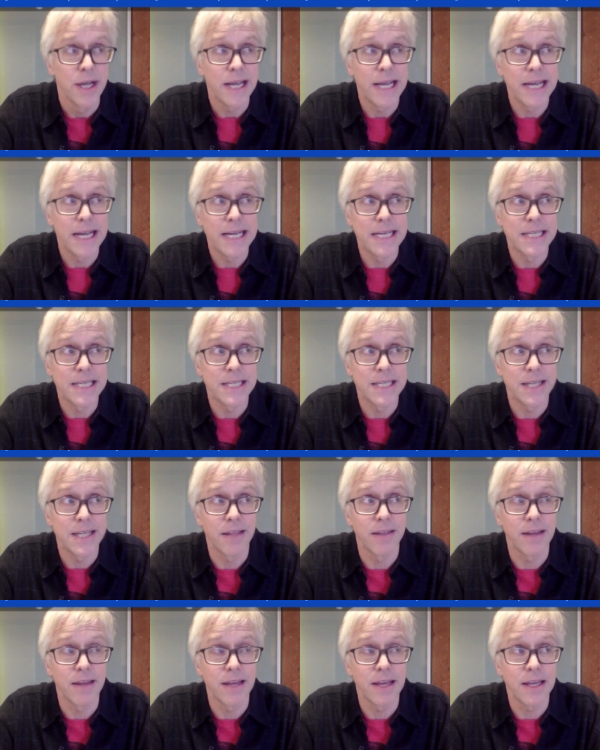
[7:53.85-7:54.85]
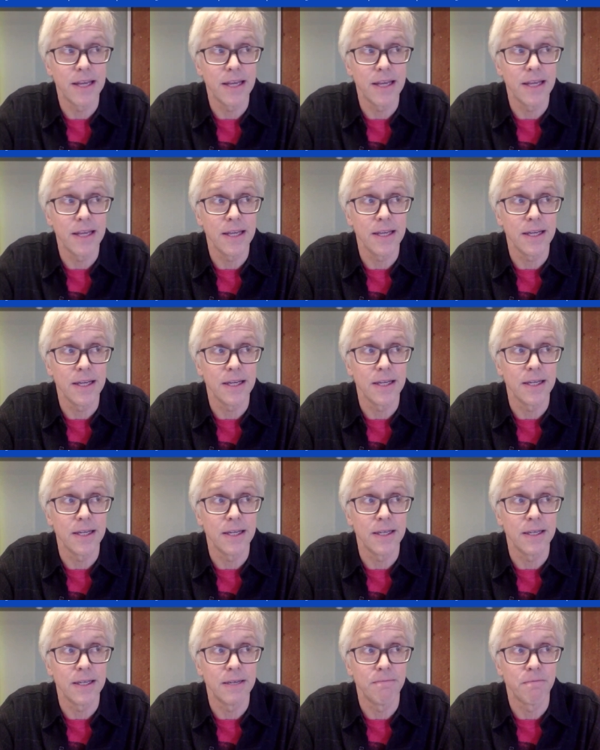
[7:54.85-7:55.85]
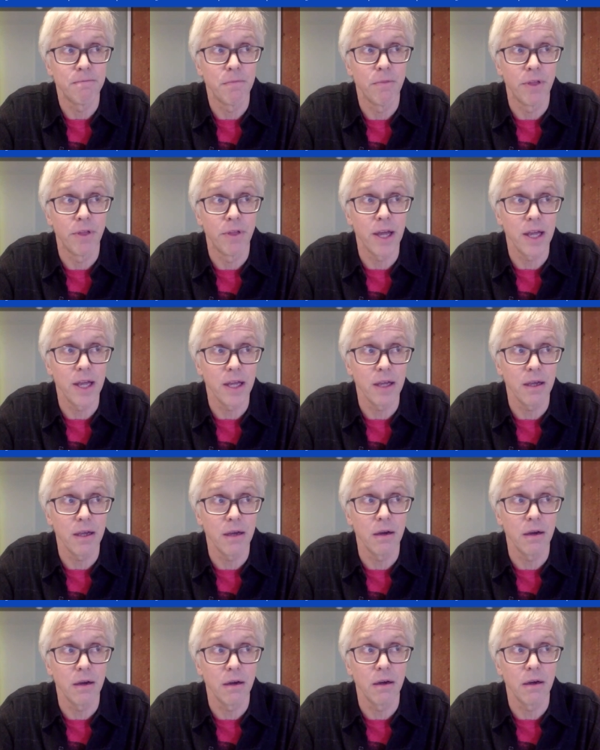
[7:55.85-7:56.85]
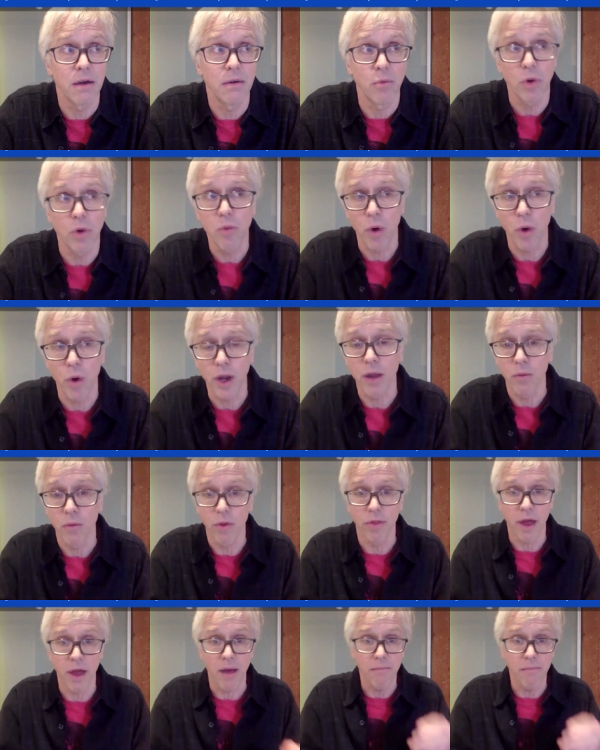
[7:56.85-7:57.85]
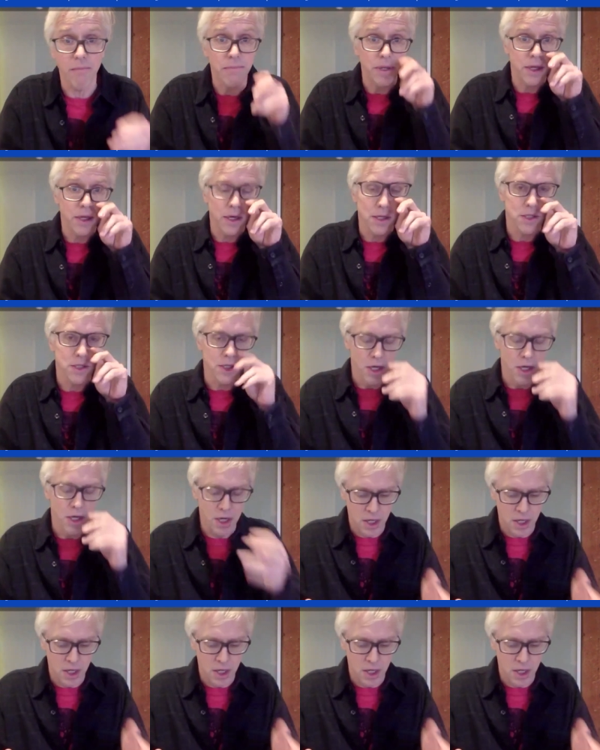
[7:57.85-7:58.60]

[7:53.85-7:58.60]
and they um, they uh, we're working with them because